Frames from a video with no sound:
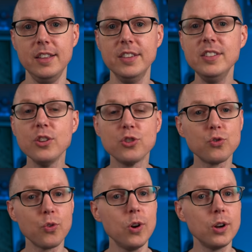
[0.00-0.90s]
This is a
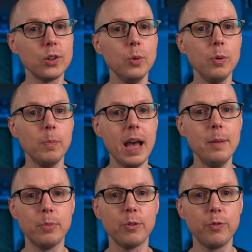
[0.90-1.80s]
strong global
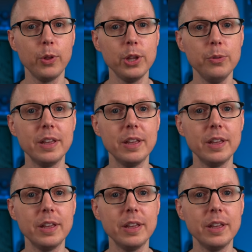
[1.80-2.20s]
patent portfolio